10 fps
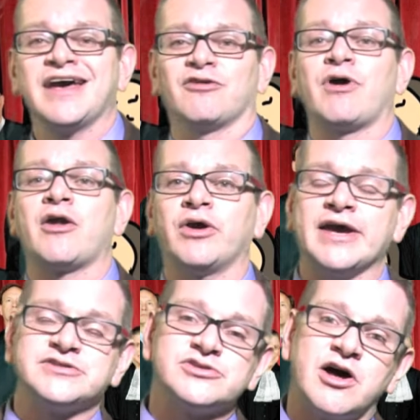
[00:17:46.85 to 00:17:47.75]
I can rattle
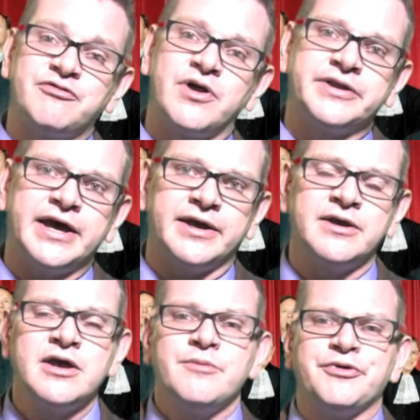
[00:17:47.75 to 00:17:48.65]
cases off all
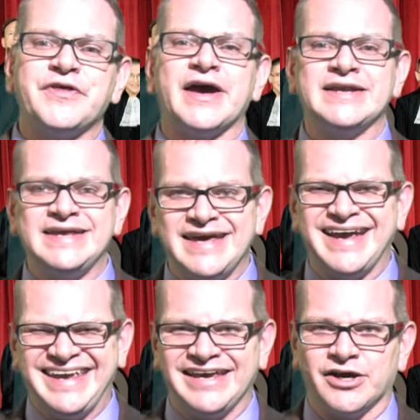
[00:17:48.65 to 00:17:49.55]
day. But the
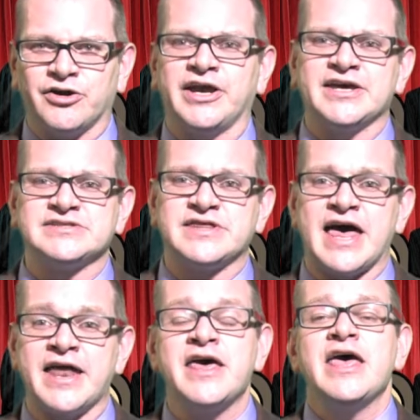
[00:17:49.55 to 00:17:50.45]
idea here is
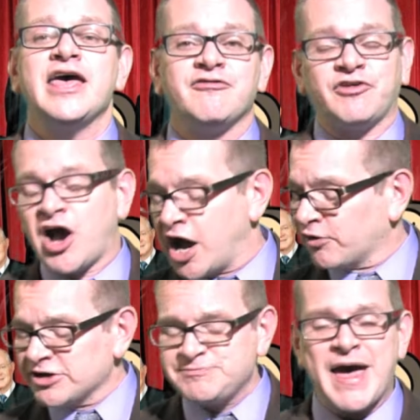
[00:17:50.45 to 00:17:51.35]
that if
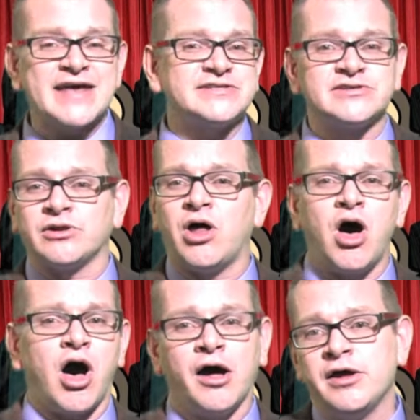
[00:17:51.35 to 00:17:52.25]
Congress passes a
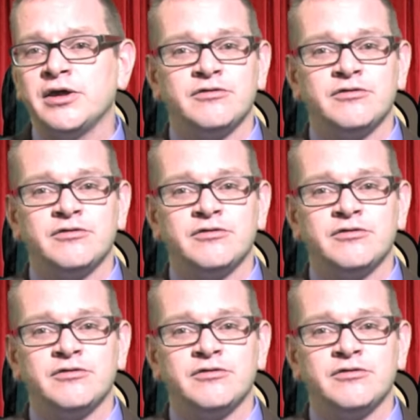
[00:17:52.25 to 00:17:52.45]
law,